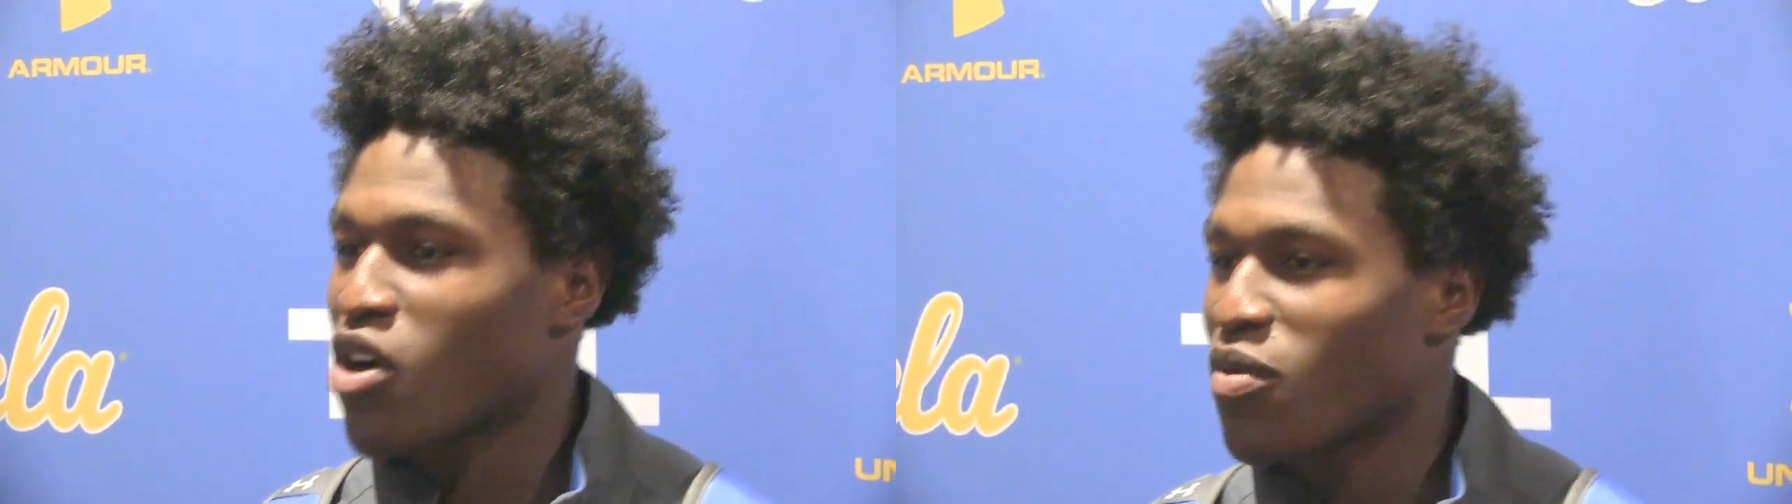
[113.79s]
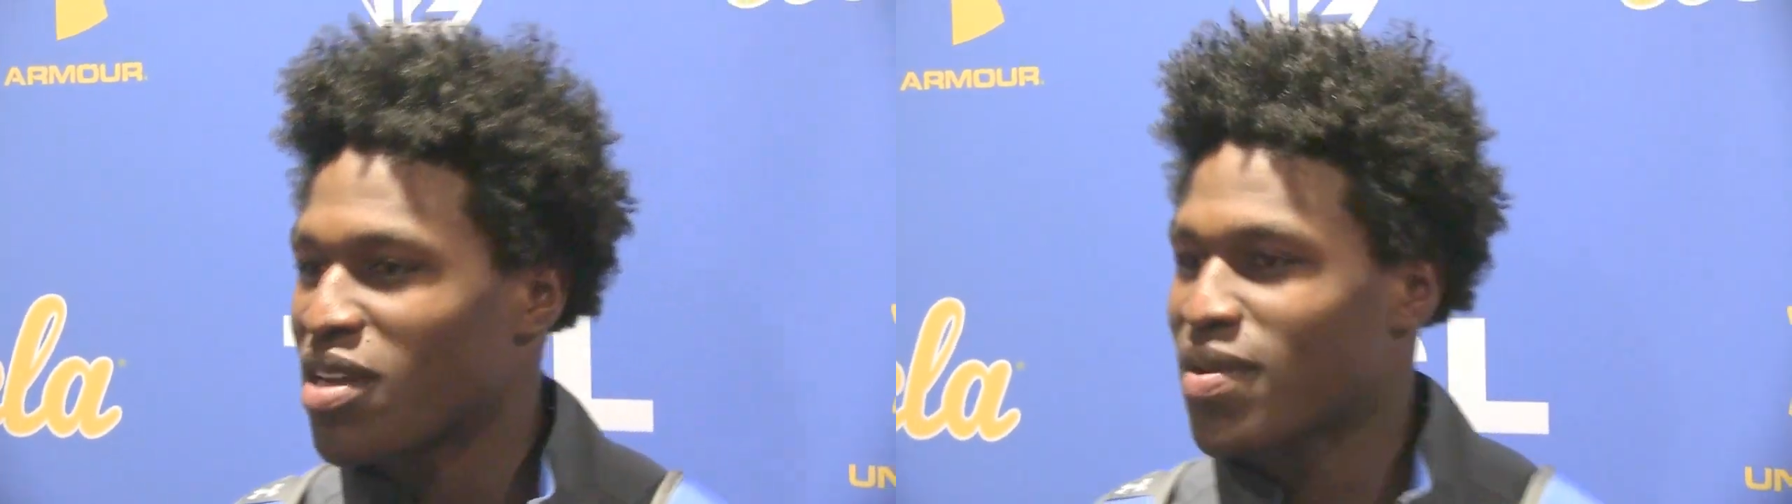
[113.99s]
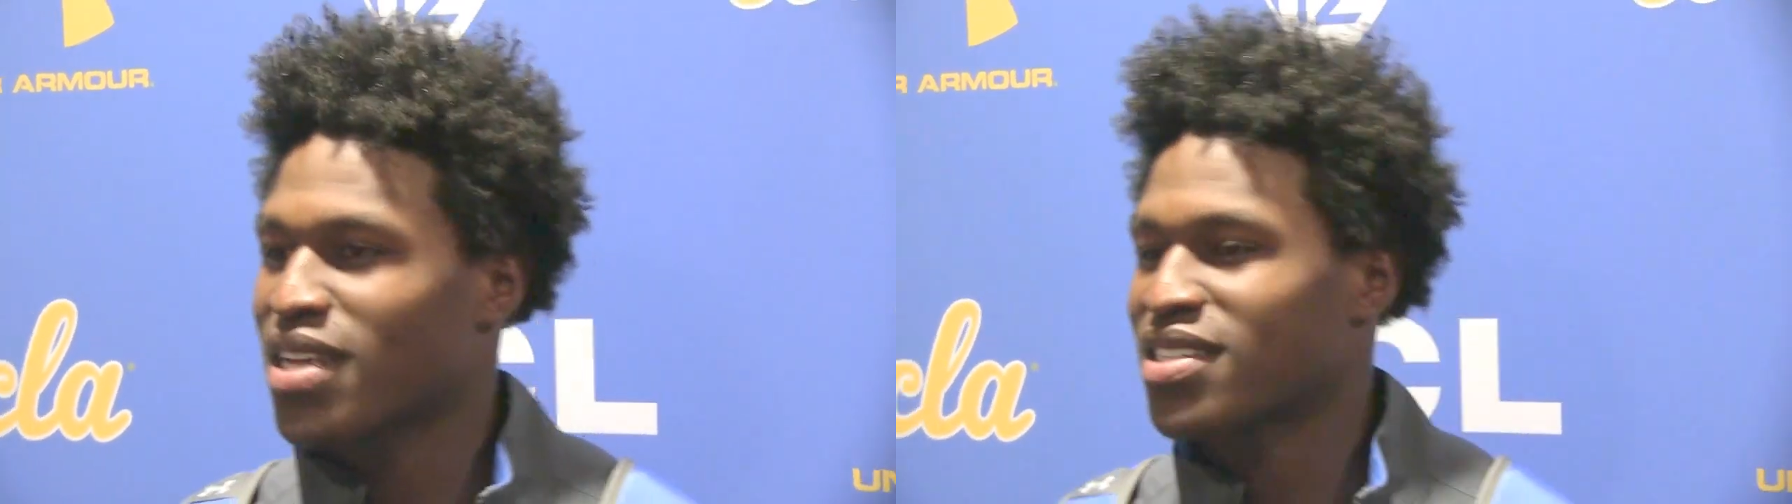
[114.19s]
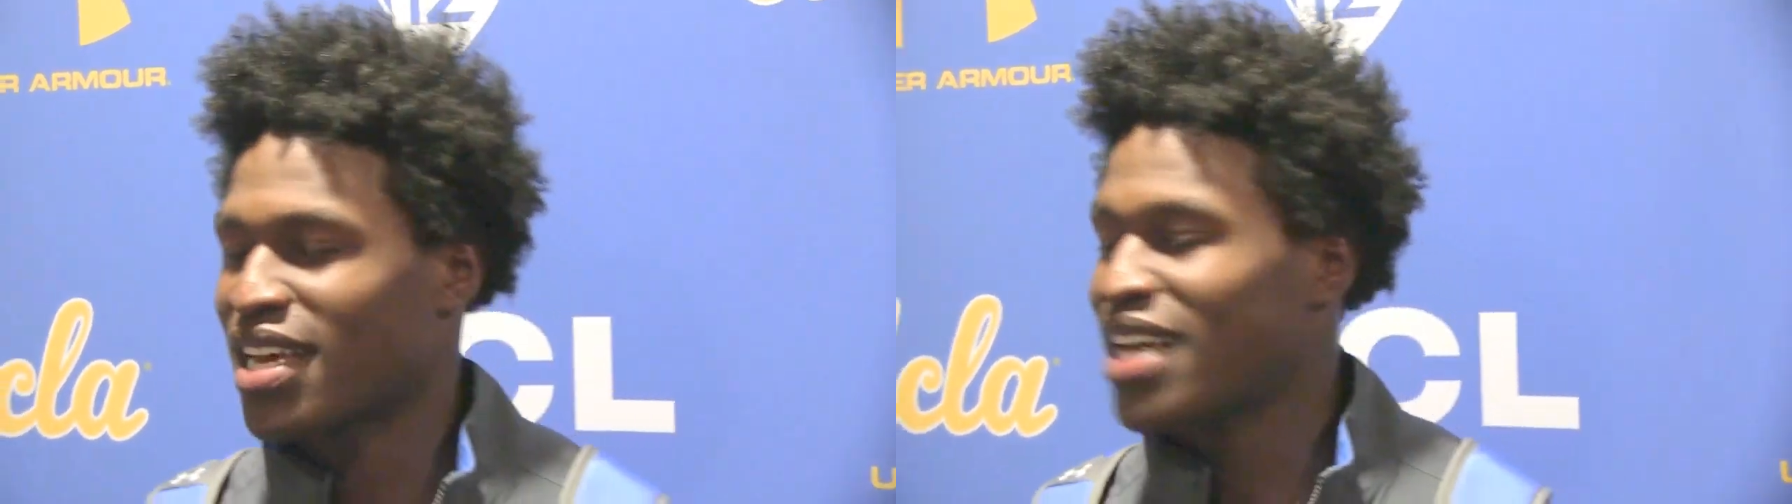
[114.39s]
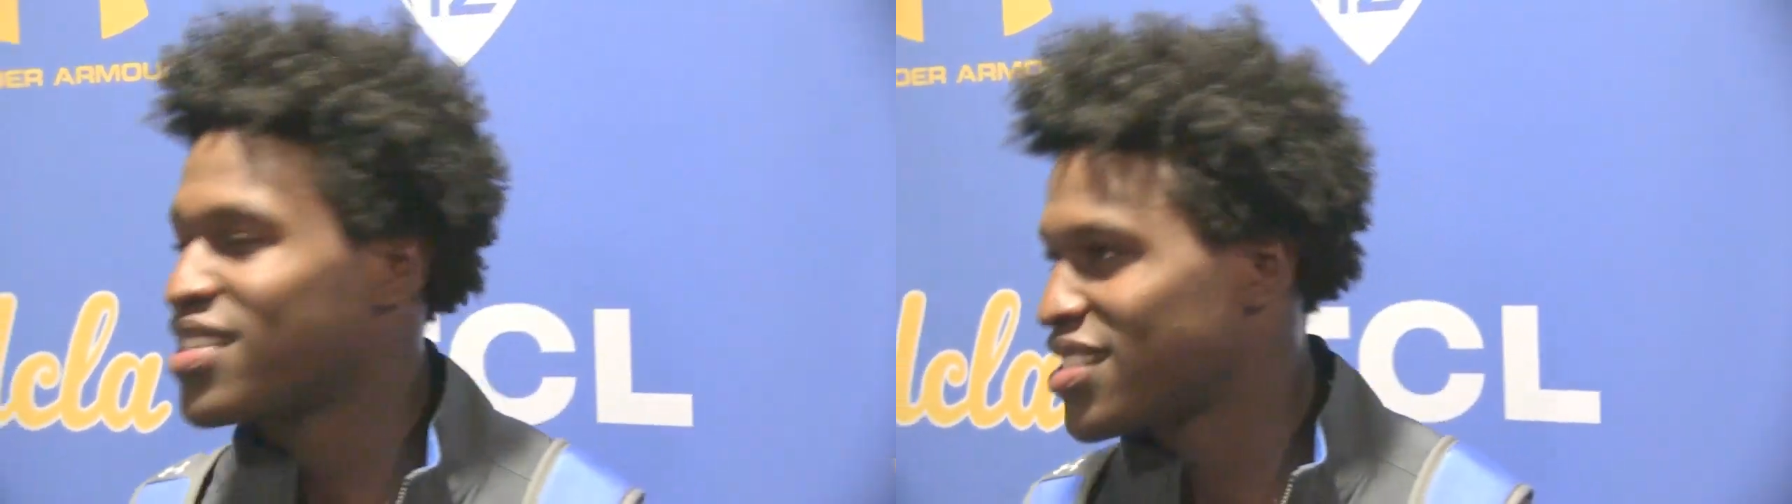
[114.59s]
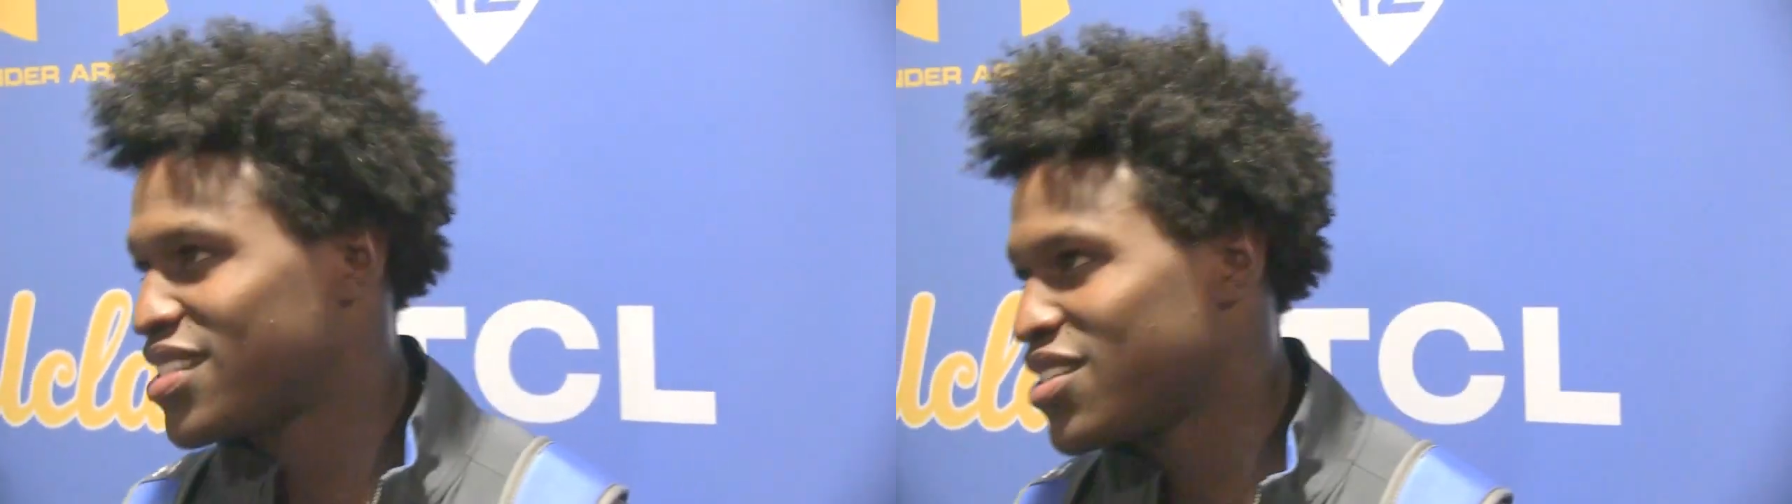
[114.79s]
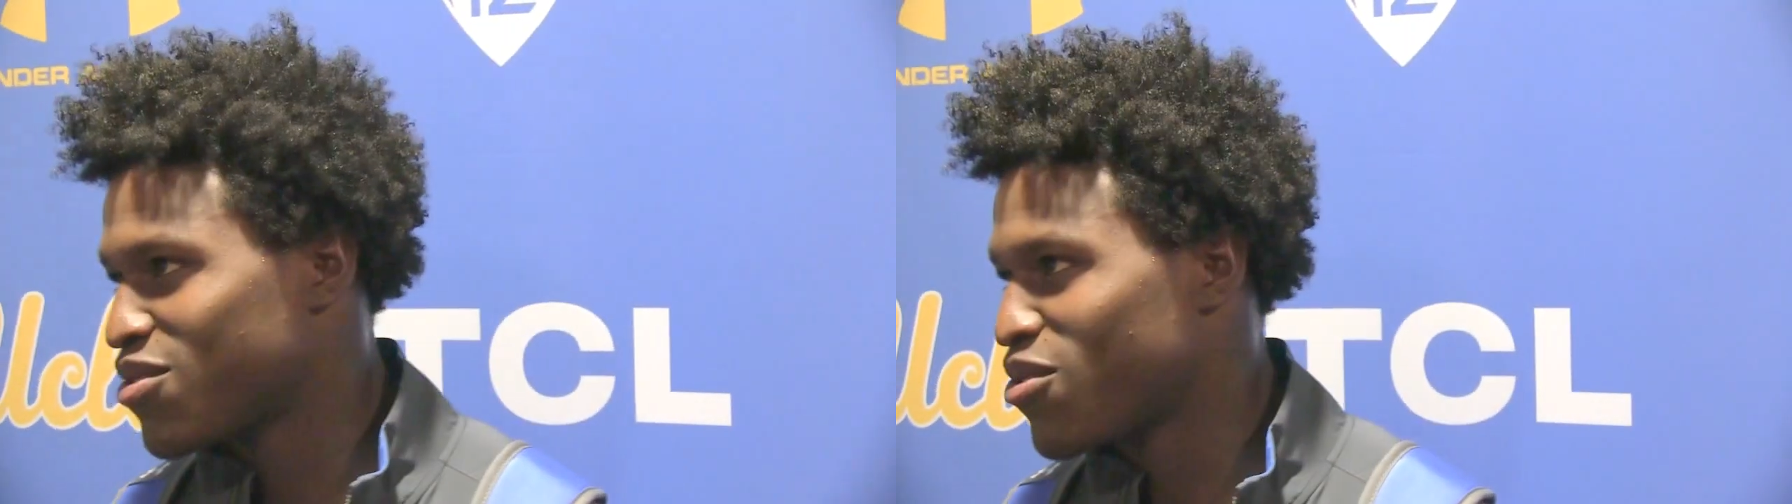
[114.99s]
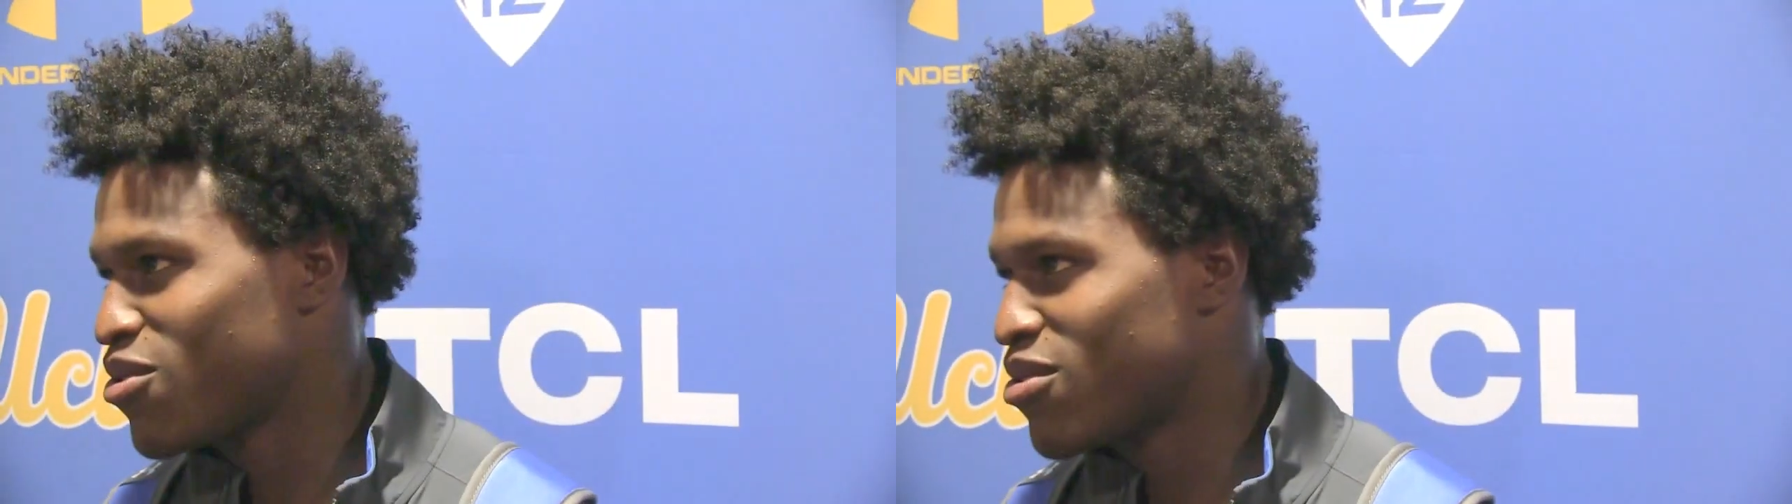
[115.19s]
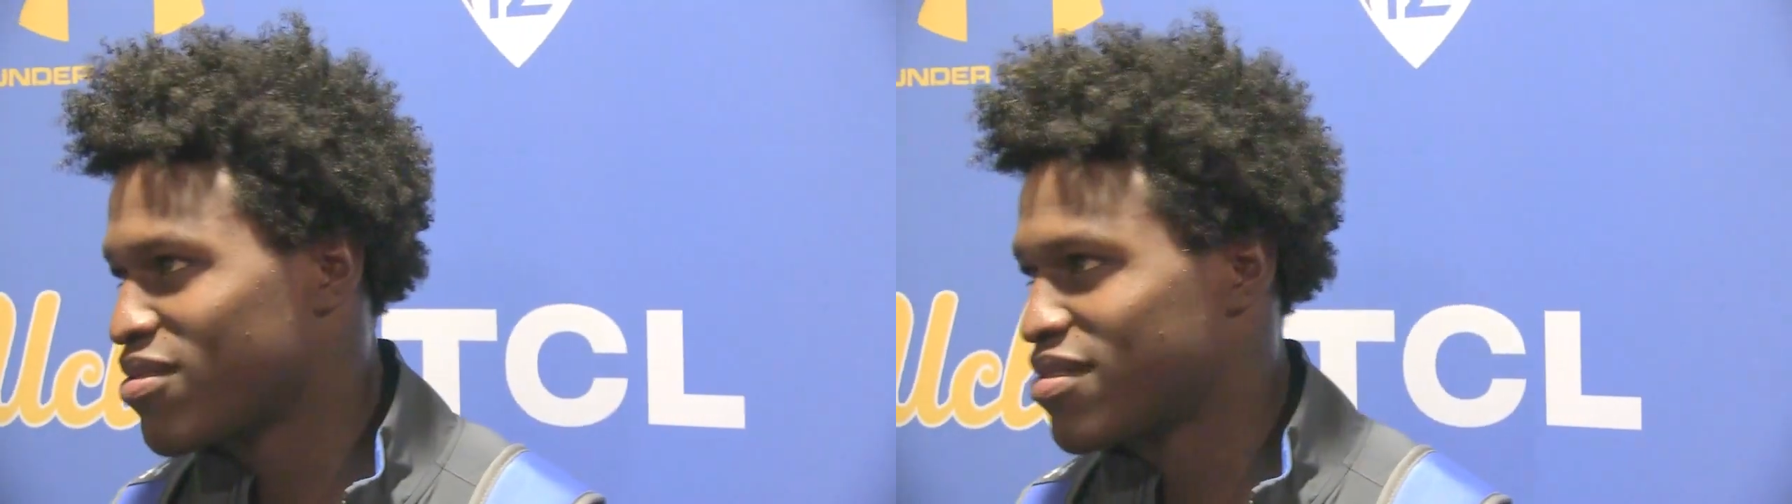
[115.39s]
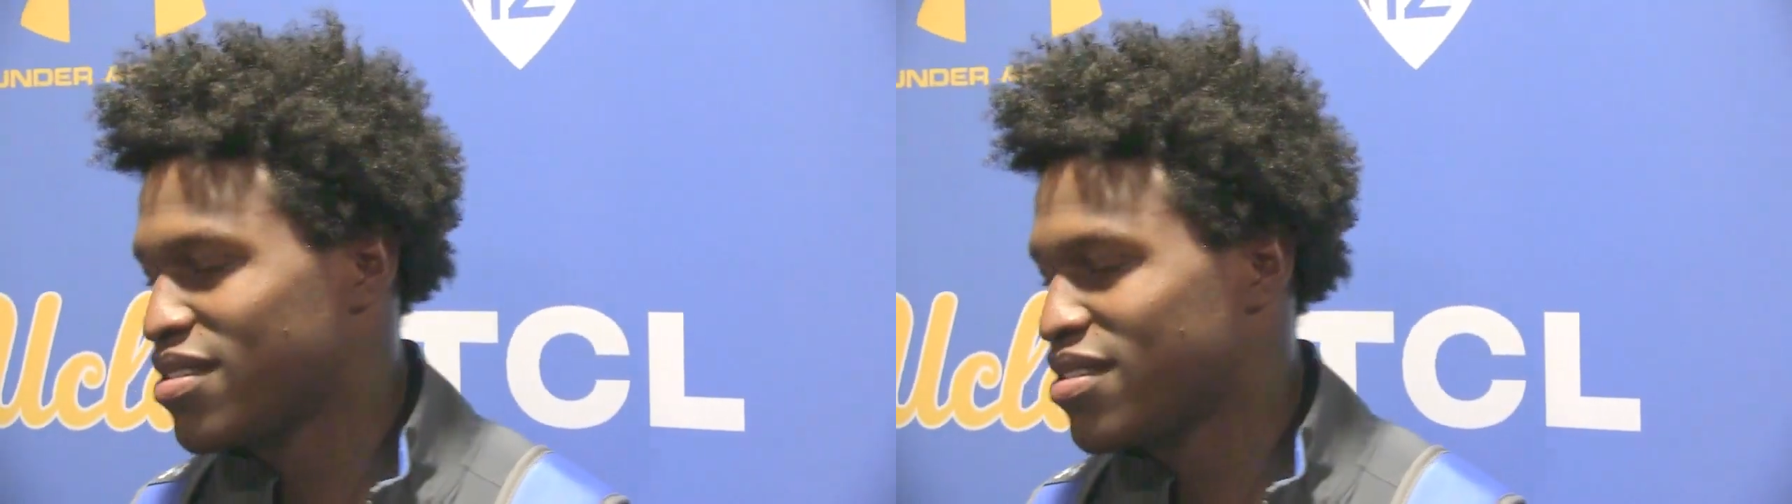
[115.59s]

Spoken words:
opening up against an SEC school,